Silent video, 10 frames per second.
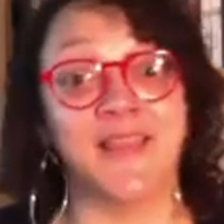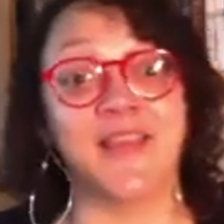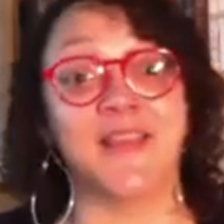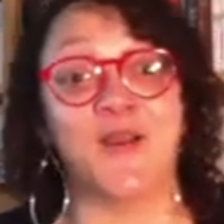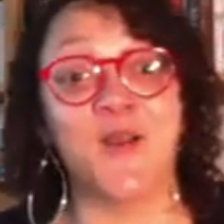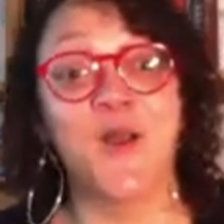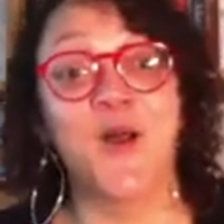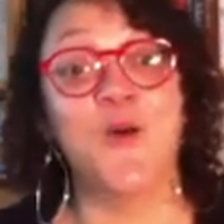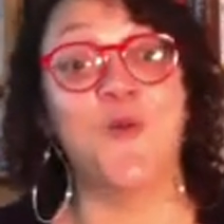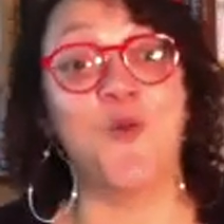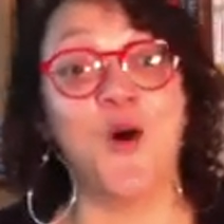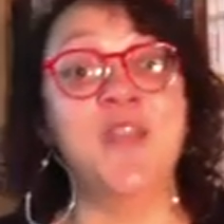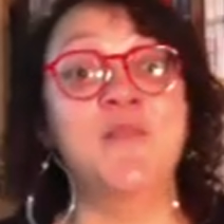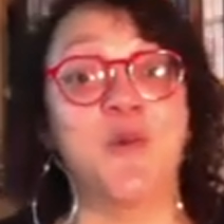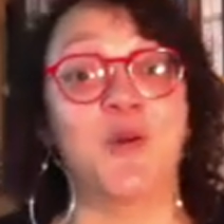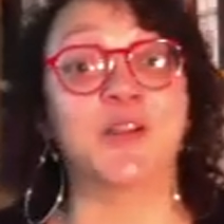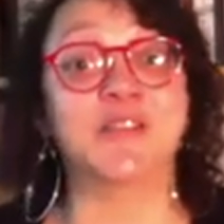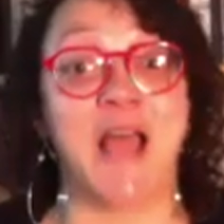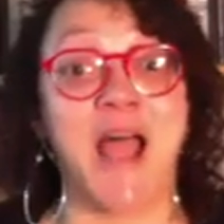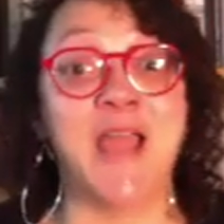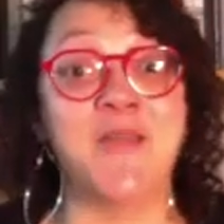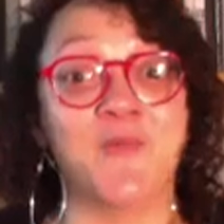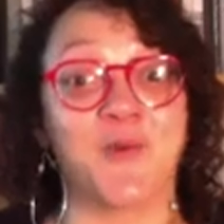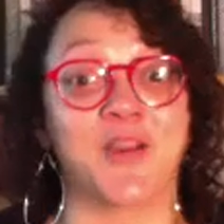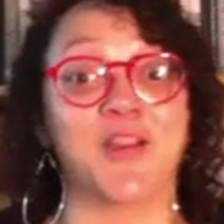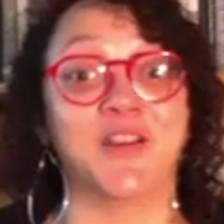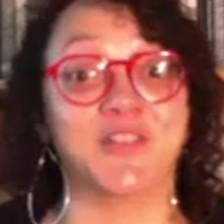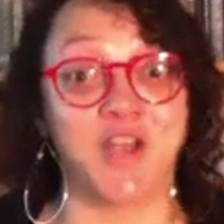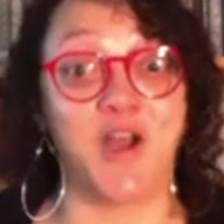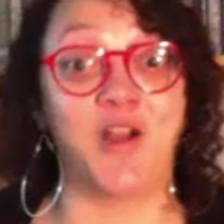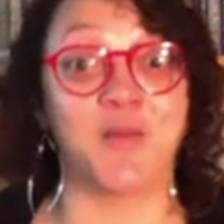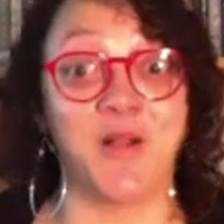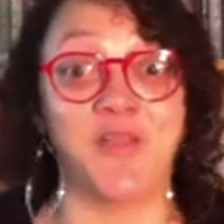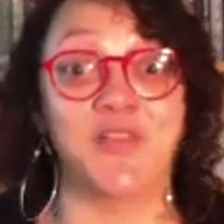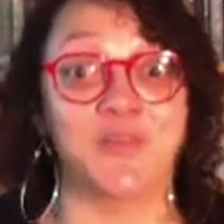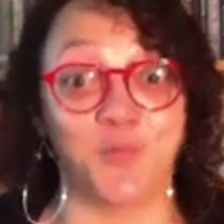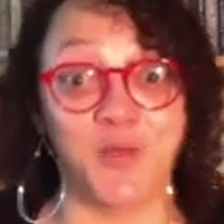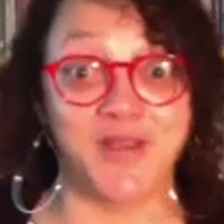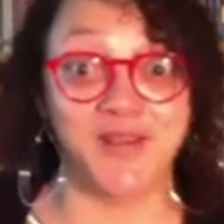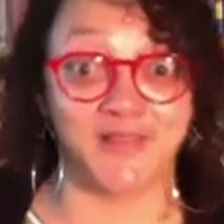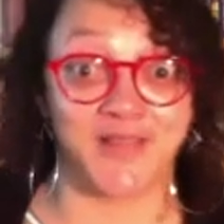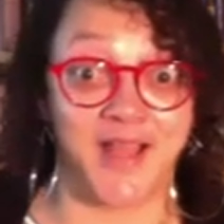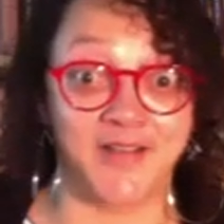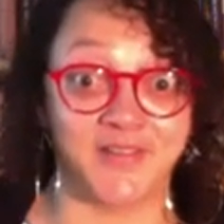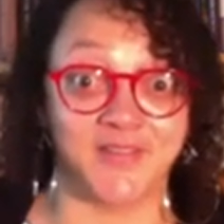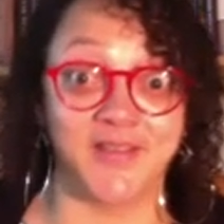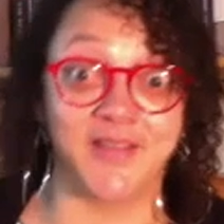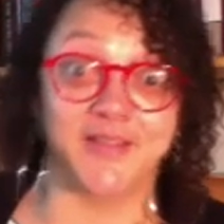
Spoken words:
Like, one more time, we're going to talk about this witness consciousness.